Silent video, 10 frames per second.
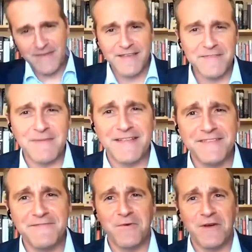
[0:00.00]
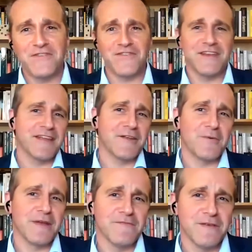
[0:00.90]
a big, expansive question, and I
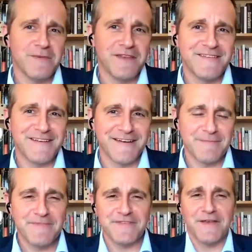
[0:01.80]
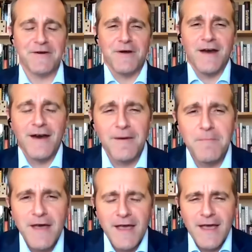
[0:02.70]
know we have limited time. So all
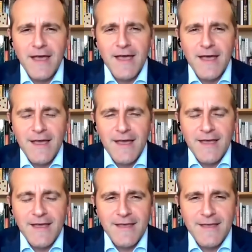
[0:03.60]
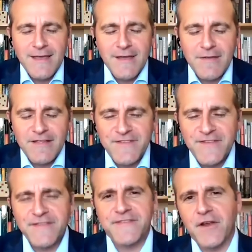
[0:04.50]
right, let's
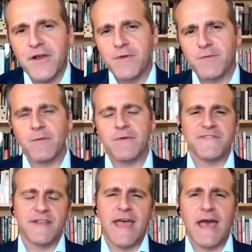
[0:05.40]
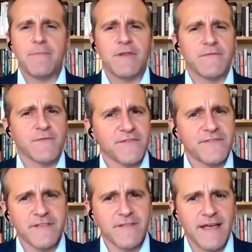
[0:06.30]
just start with what we've seen happen over
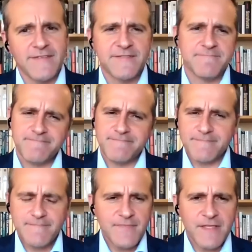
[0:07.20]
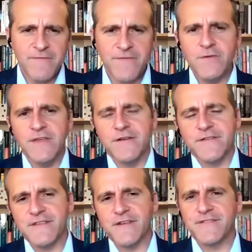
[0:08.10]
just the last few
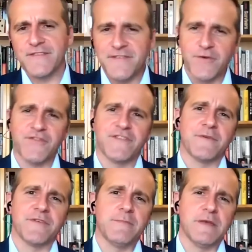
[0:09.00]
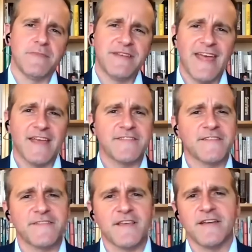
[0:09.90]
years, you know, distortion's really been
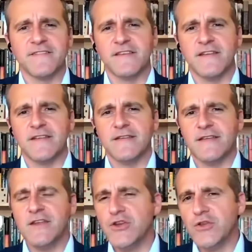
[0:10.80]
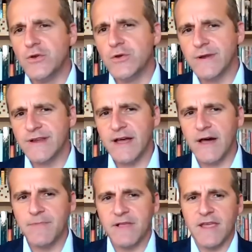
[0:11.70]
metastasizing in new and
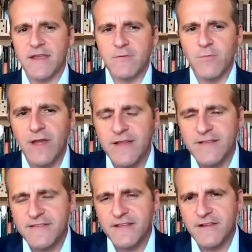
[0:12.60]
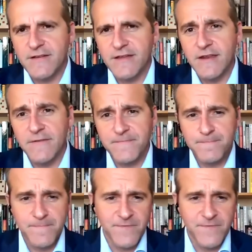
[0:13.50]
complicated ways. You know, in a